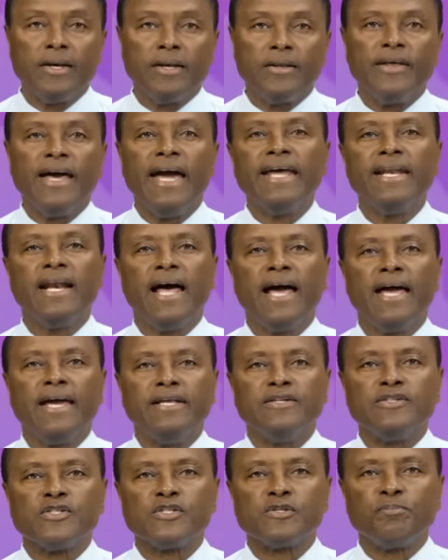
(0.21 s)
The
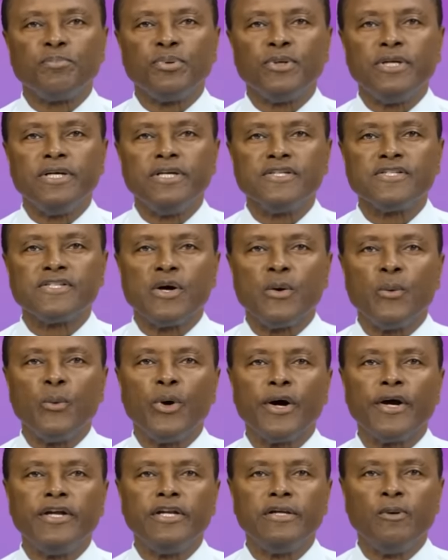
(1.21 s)
headlines: police are
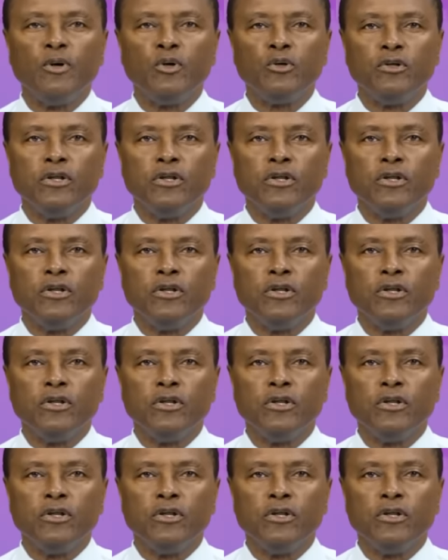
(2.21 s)
worried about